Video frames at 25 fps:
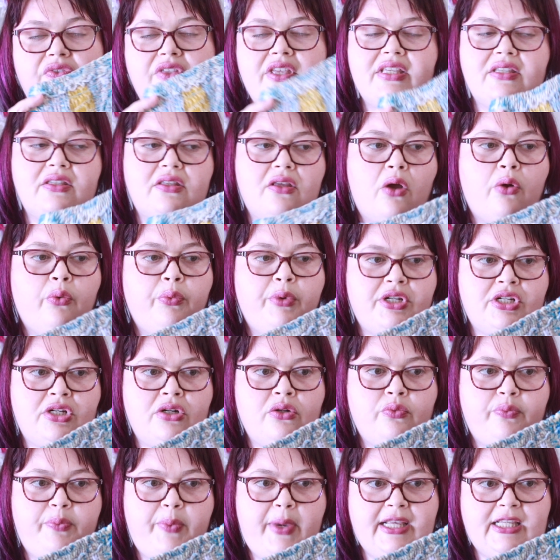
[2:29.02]
This
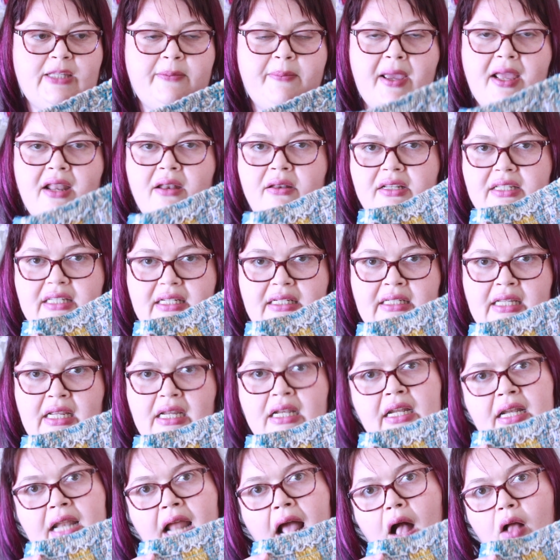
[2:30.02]
original waistband
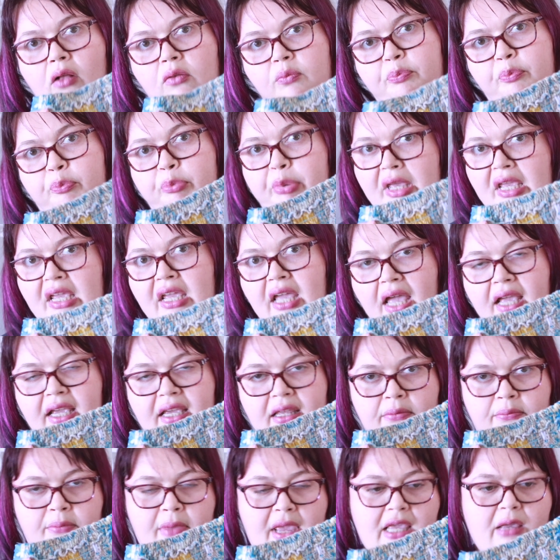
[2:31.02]
dictated how big I
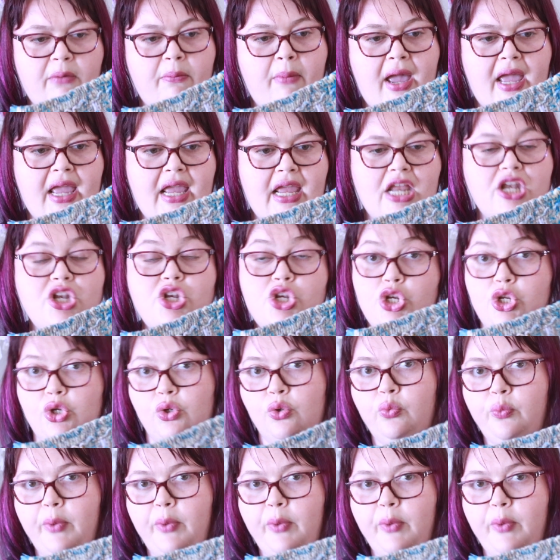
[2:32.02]
can make my new